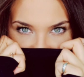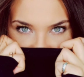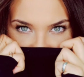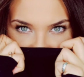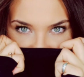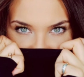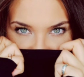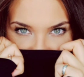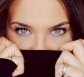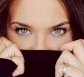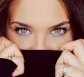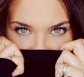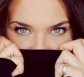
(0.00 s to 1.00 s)
Stop
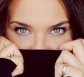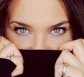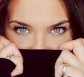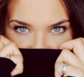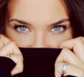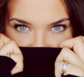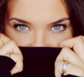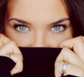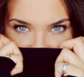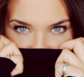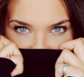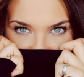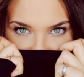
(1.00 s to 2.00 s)
being afraid. I
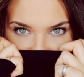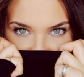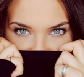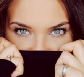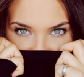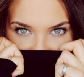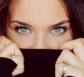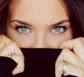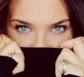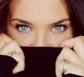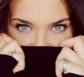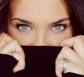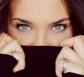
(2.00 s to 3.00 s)
know it's easier said
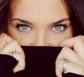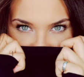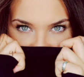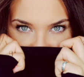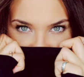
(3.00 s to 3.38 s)
than done,